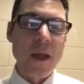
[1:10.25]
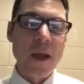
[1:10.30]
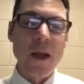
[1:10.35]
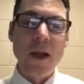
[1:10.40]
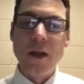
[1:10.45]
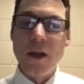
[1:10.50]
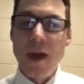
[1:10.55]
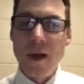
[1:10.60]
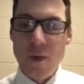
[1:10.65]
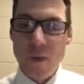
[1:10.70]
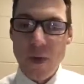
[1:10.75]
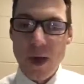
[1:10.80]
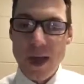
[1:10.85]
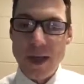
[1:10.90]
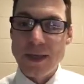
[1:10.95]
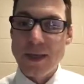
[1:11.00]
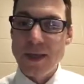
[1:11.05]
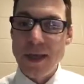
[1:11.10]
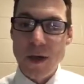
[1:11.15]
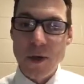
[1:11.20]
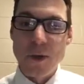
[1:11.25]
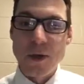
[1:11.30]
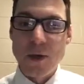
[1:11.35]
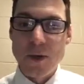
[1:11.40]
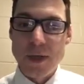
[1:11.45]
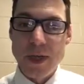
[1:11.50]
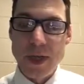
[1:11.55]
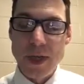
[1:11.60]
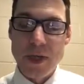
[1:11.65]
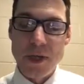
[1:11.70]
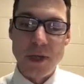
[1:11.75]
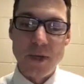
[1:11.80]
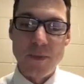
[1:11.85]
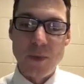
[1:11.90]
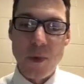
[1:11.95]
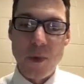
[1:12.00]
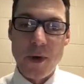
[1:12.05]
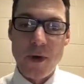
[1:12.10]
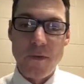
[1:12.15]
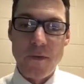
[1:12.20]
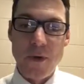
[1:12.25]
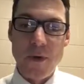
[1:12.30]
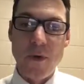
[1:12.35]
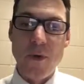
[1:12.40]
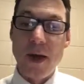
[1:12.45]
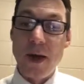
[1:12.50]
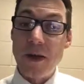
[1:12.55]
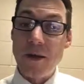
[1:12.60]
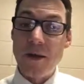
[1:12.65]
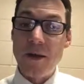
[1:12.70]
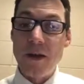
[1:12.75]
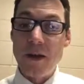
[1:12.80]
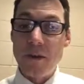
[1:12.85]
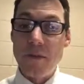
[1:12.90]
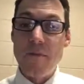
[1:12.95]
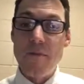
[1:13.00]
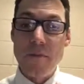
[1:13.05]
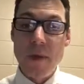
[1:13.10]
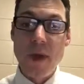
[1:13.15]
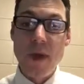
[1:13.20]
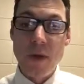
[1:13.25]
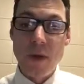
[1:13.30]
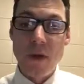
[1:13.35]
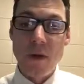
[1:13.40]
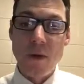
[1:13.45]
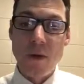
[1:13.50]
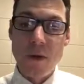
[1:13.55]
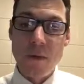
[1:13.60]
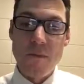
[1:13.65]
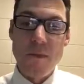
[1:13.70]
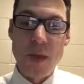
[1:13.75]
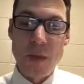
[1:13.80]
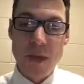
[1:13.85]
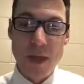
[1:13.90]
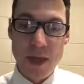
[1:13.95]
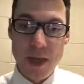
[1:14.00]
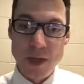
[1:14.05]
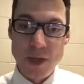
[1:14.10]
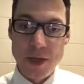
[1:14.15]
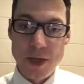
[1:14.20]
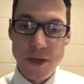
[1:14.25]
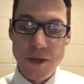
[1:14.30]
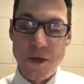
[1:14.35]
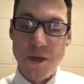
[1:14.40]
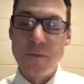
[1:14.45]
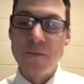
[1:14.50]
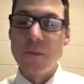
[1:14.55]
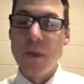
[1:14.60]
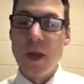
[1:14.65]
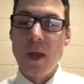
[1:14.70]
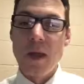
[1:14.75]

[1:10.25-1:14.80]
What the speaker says: In a lot of ways, characterization and point of view, I think, mirror or mimic each other.